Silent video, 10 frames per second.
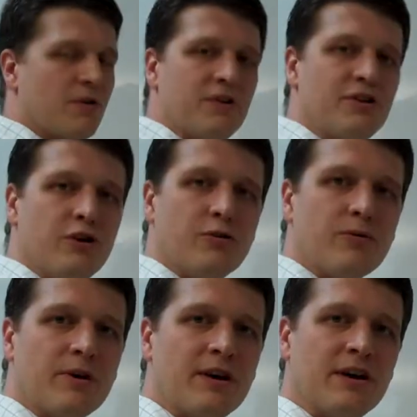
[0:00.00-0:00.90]
with a 2,
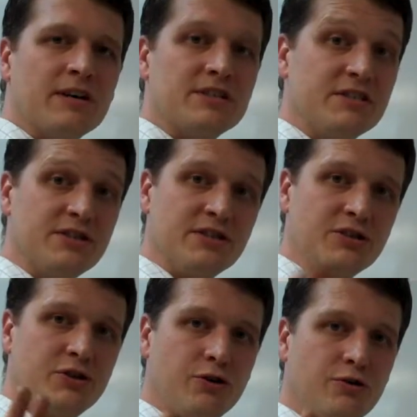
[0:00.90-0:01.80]
since
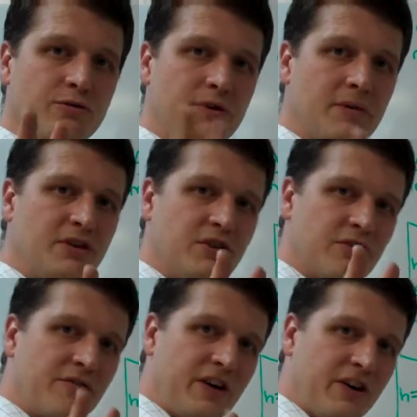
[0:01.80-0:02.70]
it's a
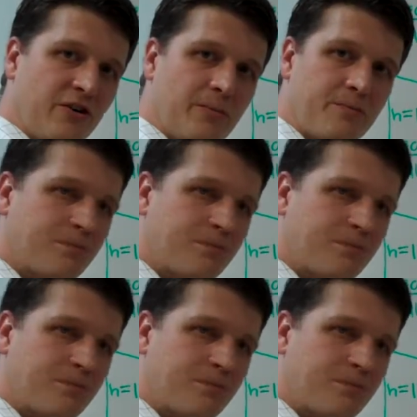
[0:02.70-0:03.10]
two-dimensional figure.